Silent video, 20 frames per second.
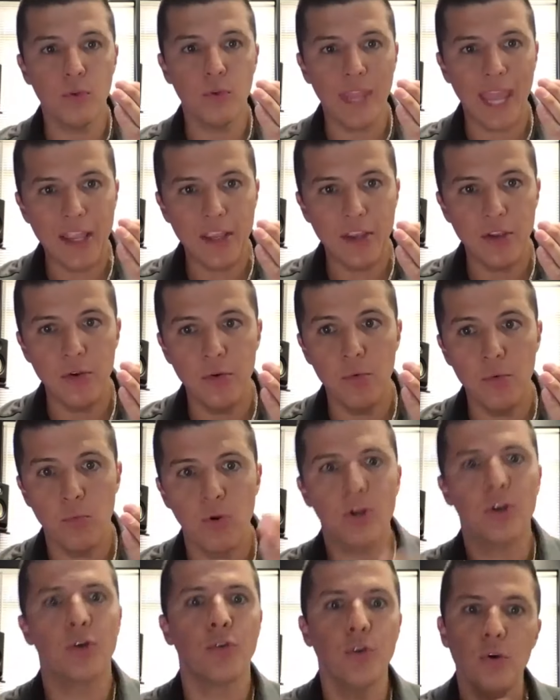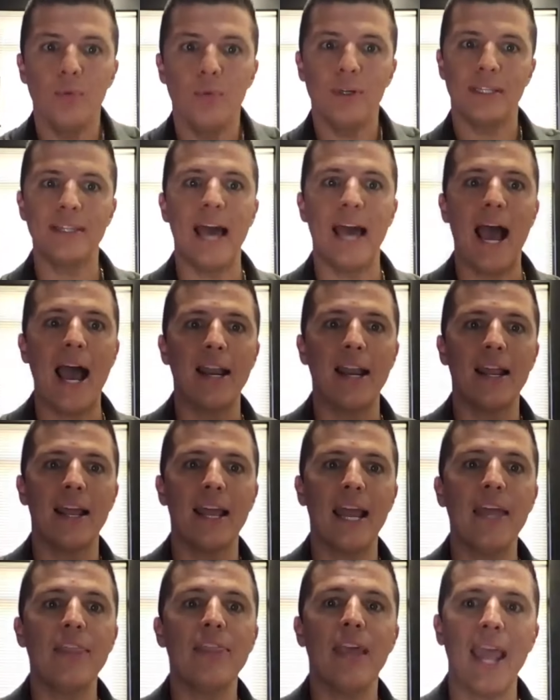can you recruit with that?
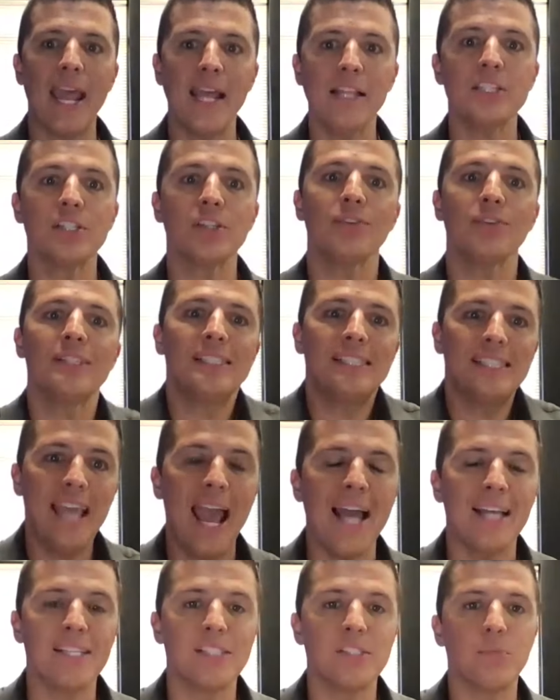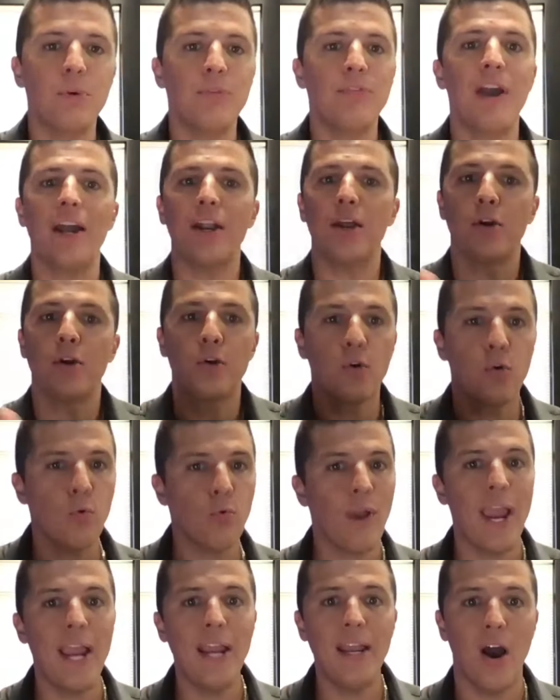And the answer is yes. We've got a
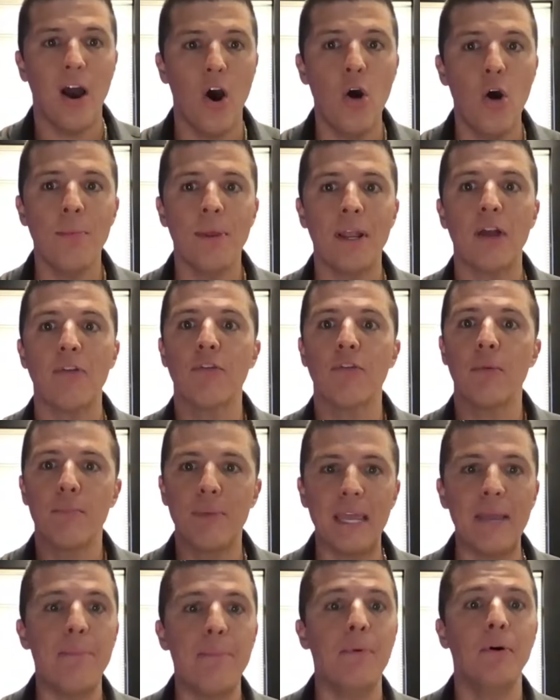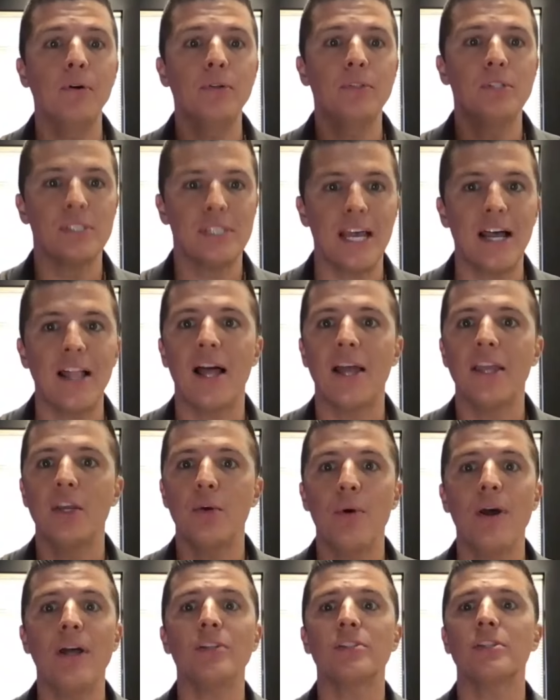great home here for people who sell
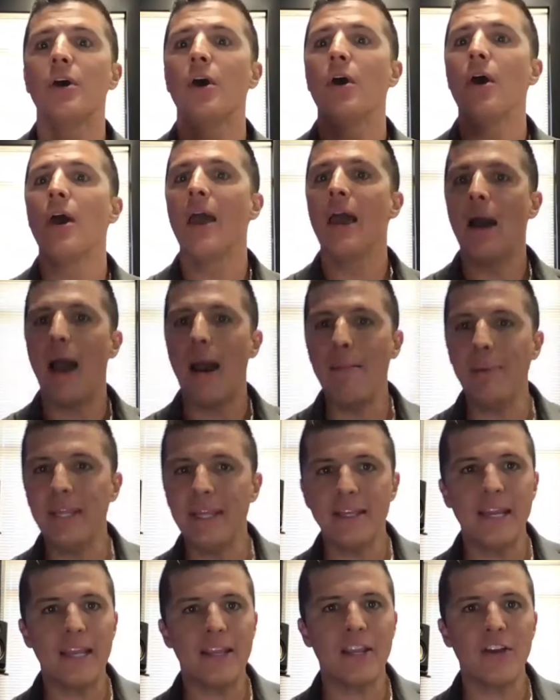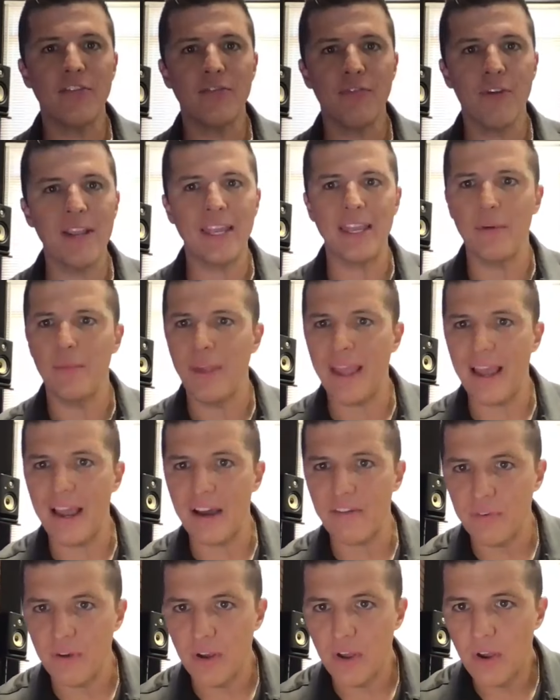IULs. How many, Frankie, we
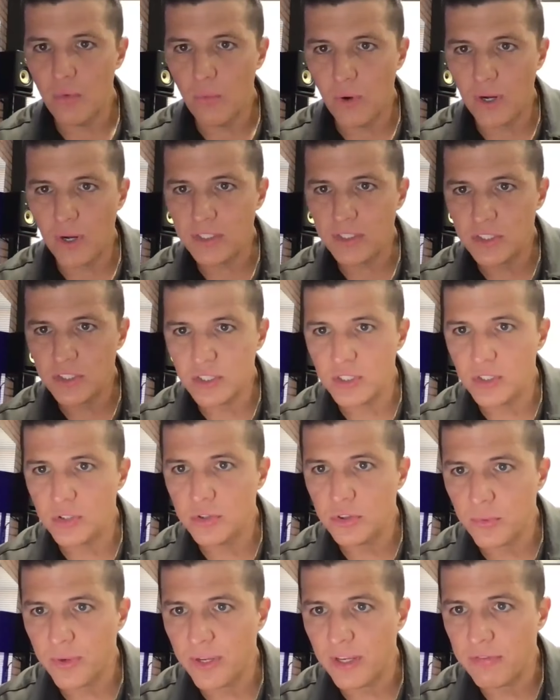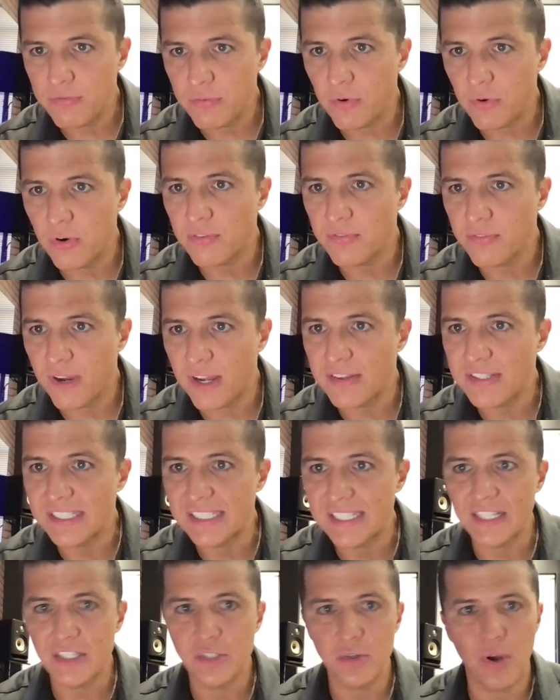have 1, 2, 3, 4, 5,
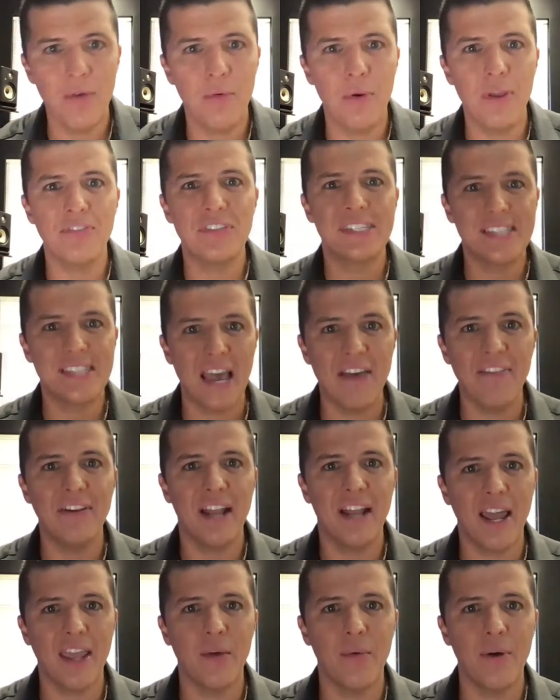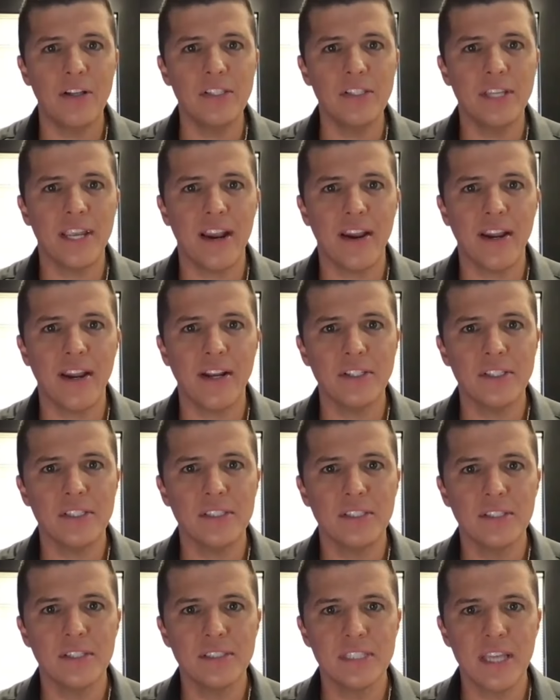6, we have 7 IULs
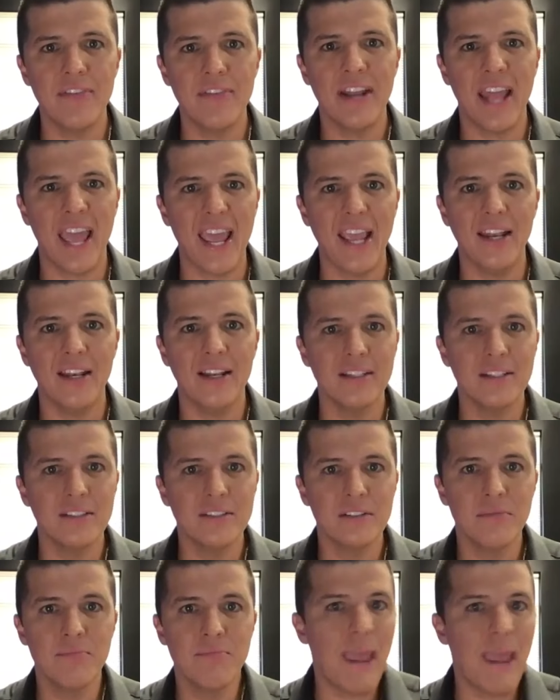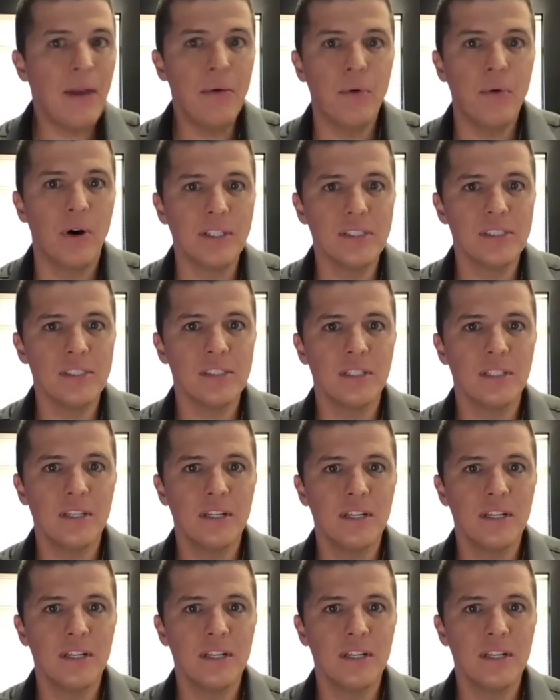carriers, 7, 8 main ones.